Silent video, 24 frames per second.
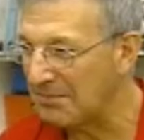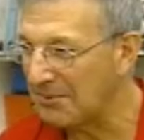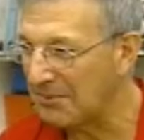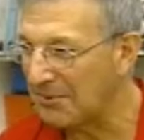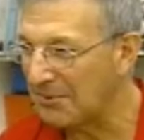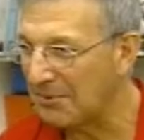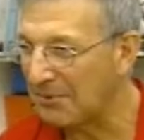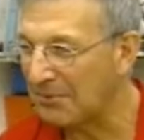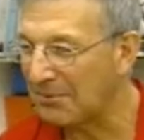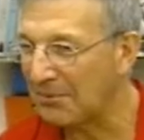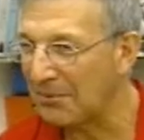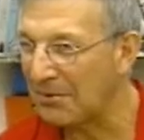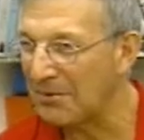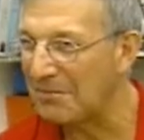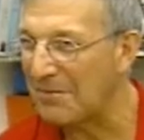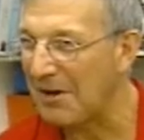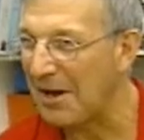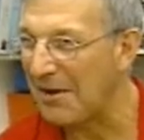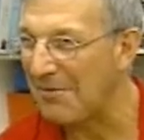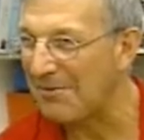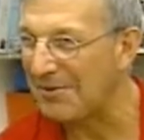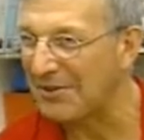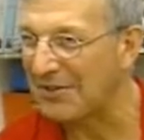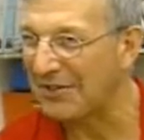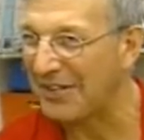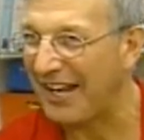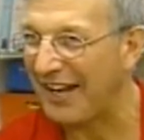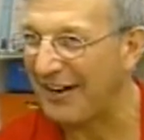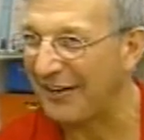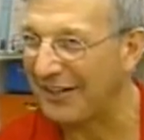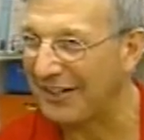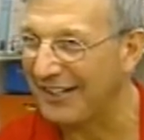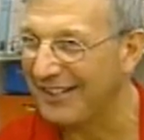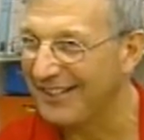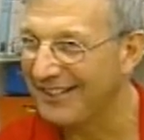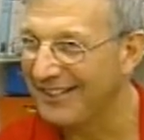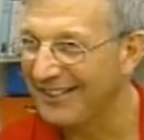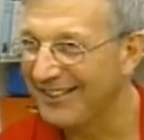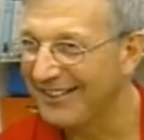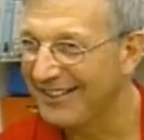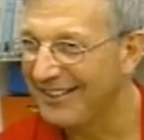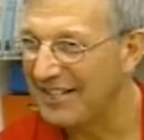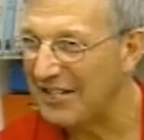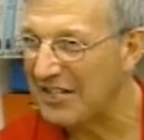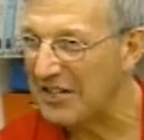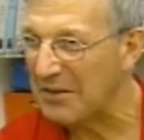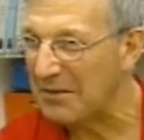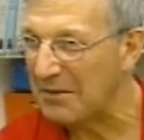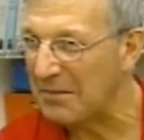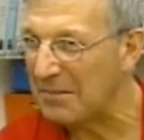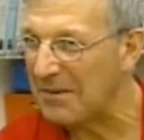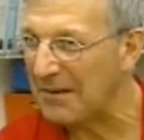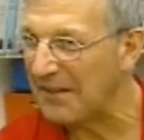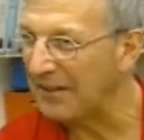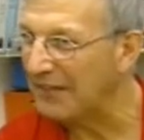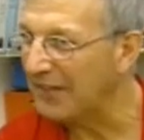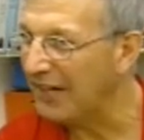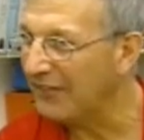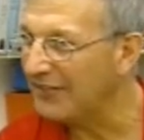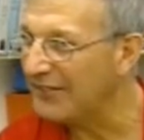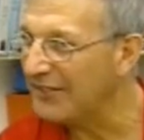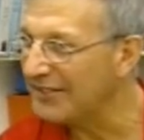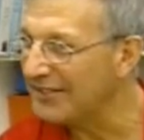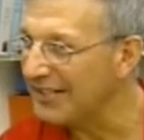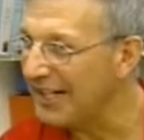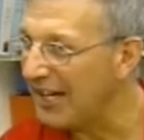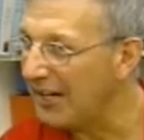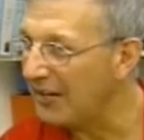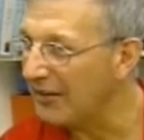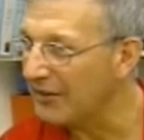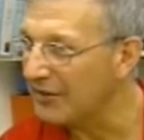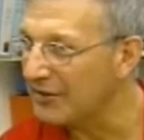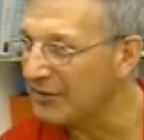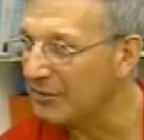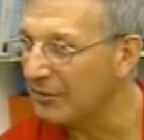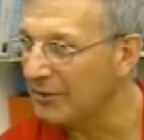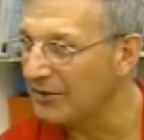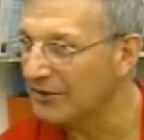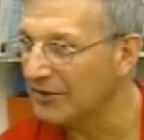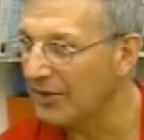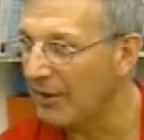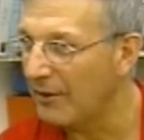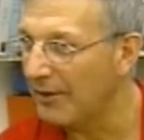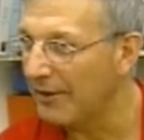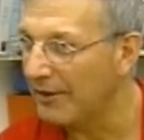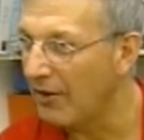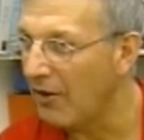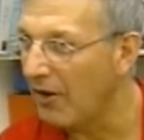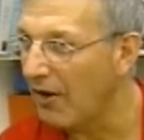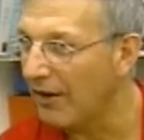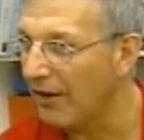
we move through Monmouth County will be enough to tell us what's going